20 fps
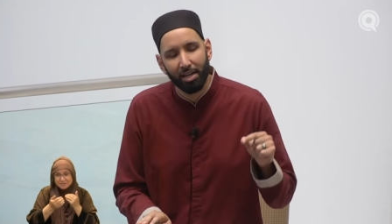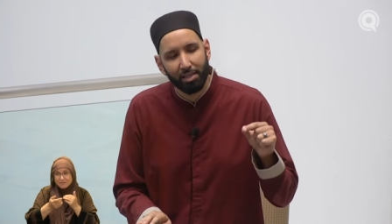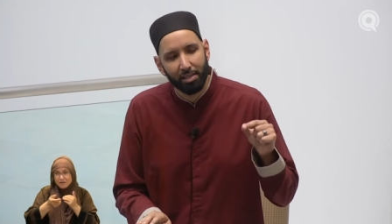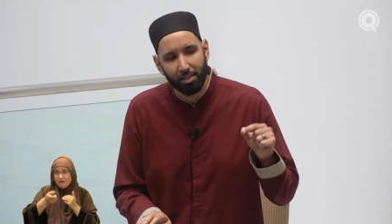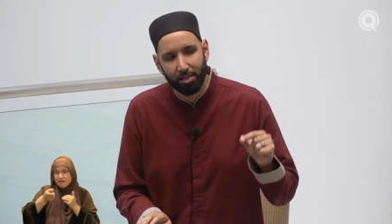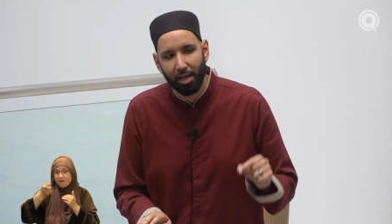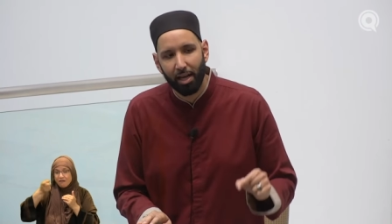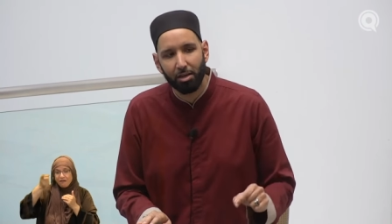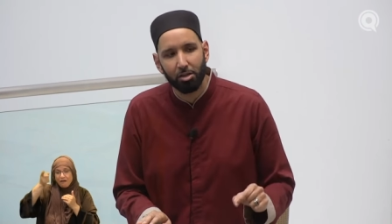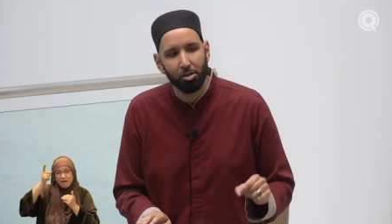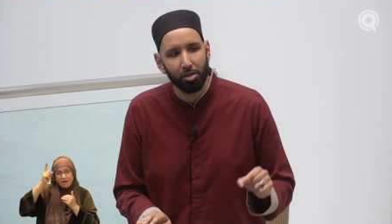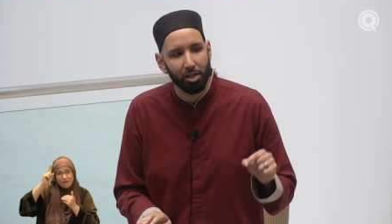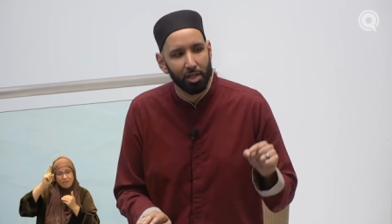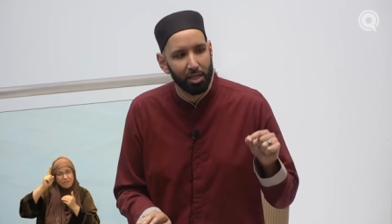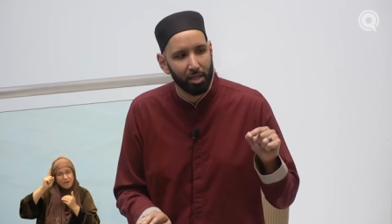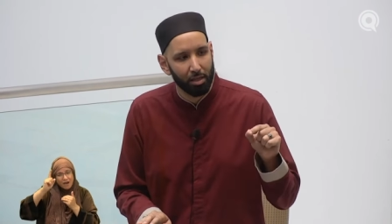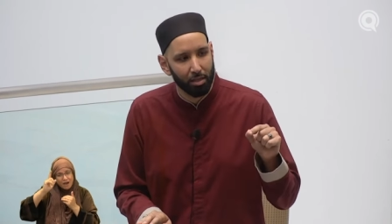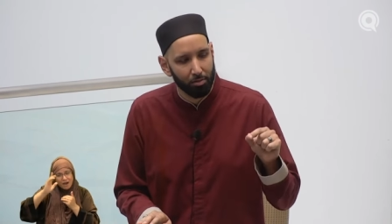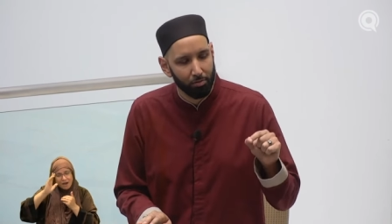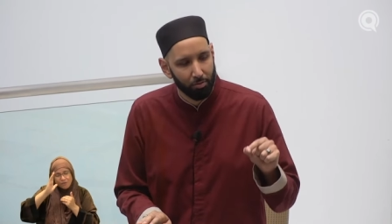Schedule
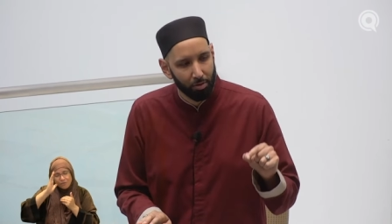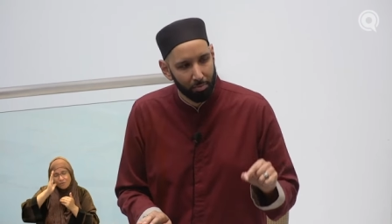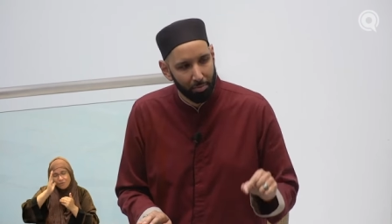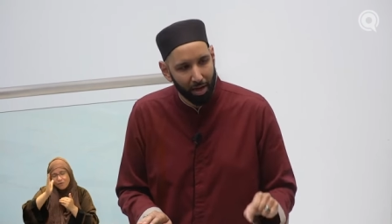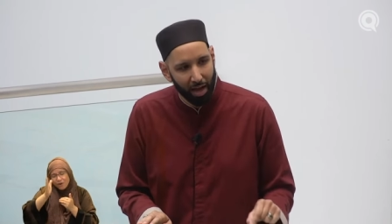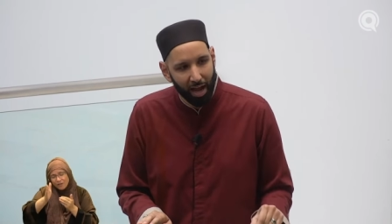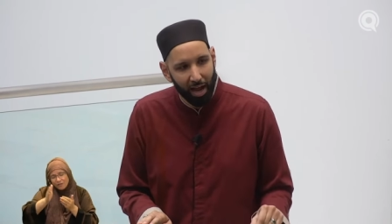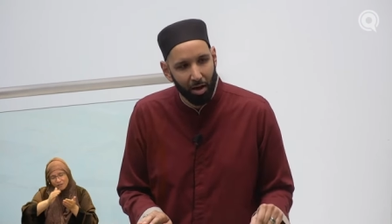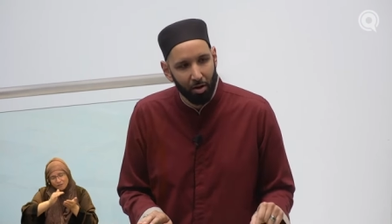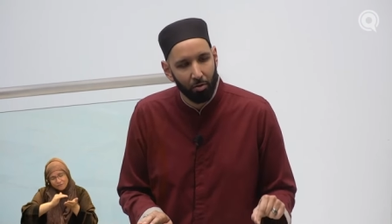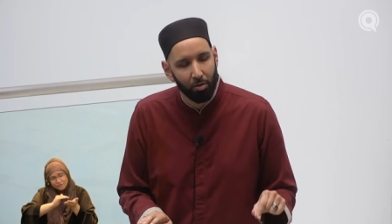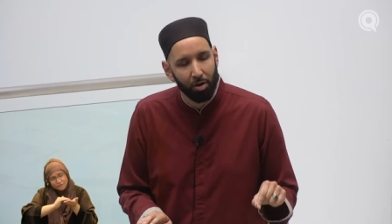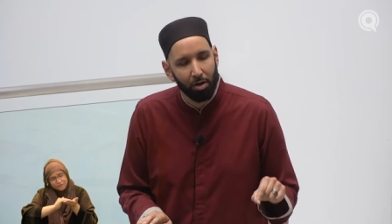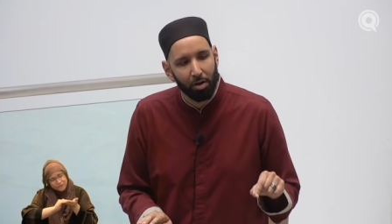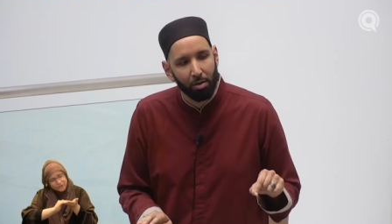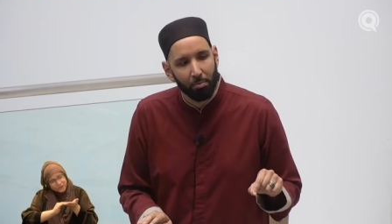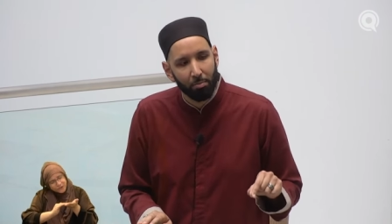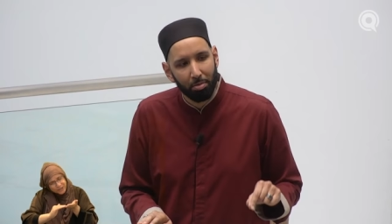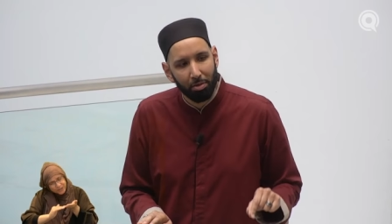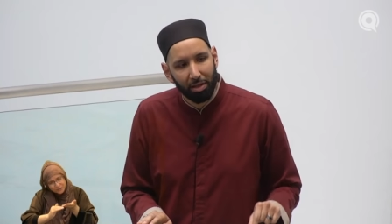it from now.
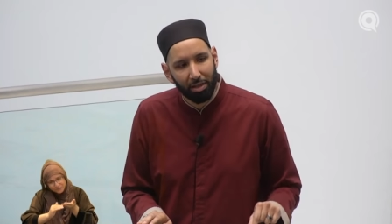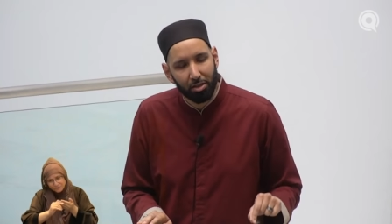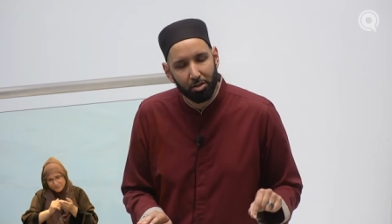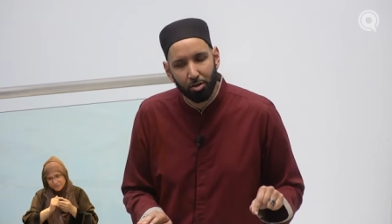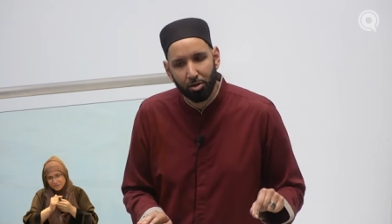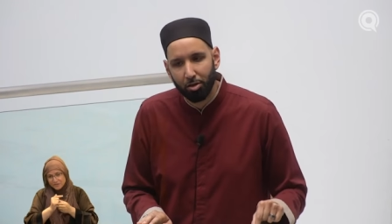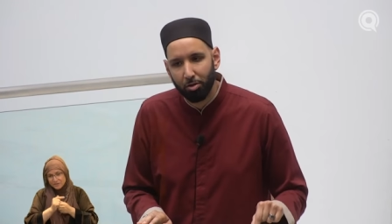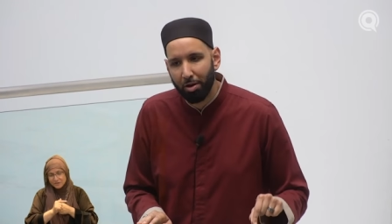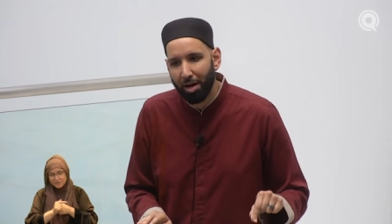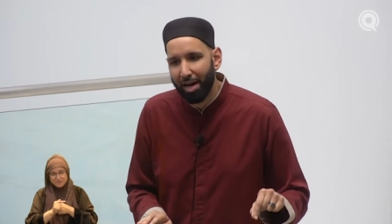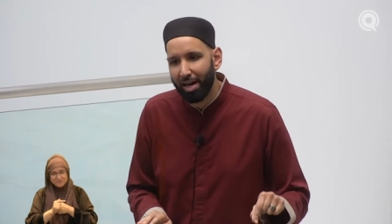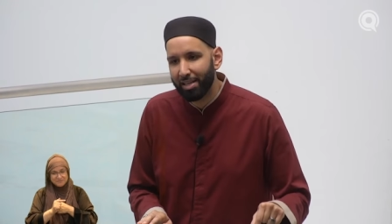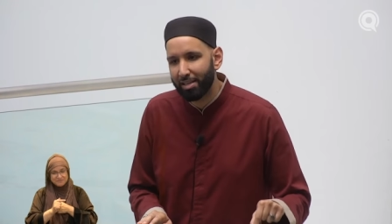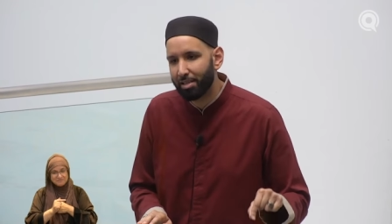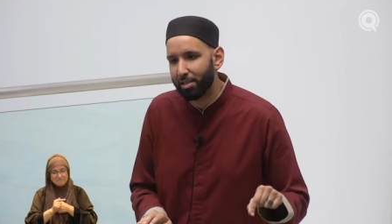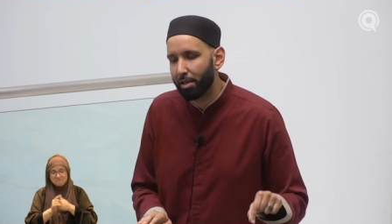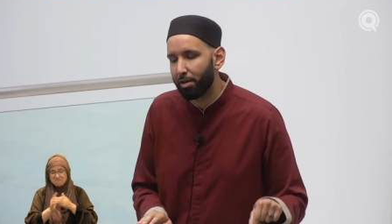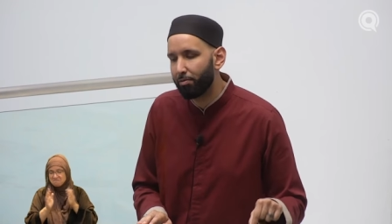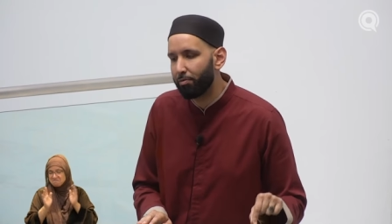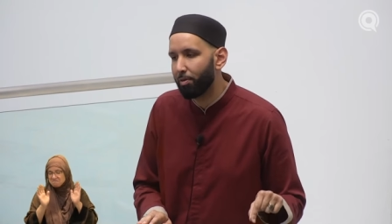Place your
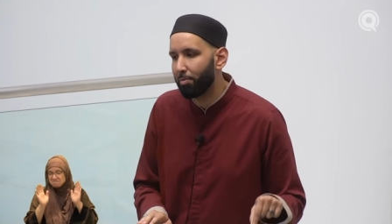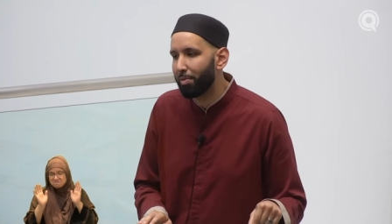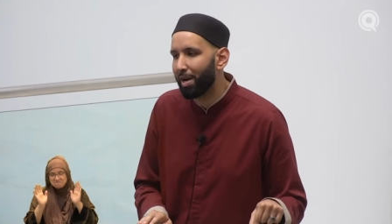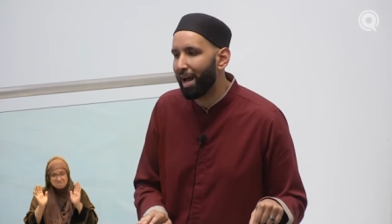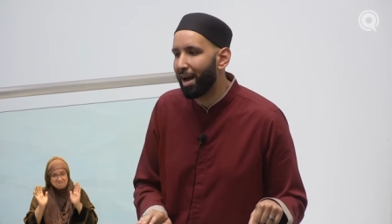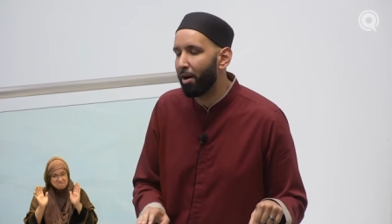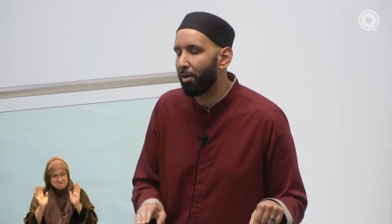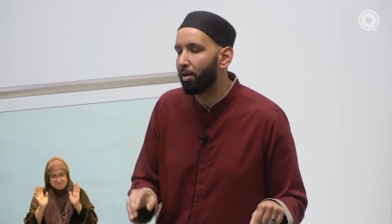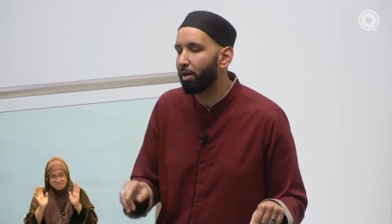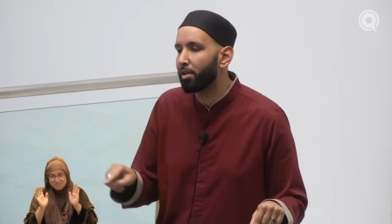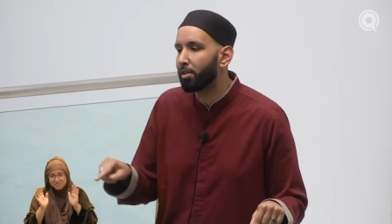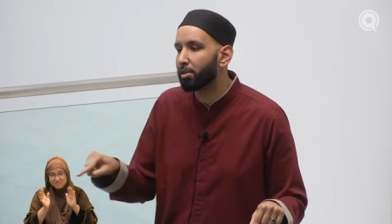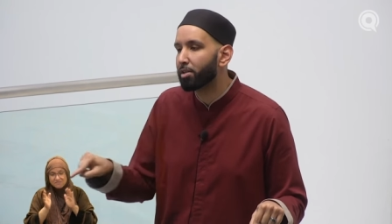duas there from now.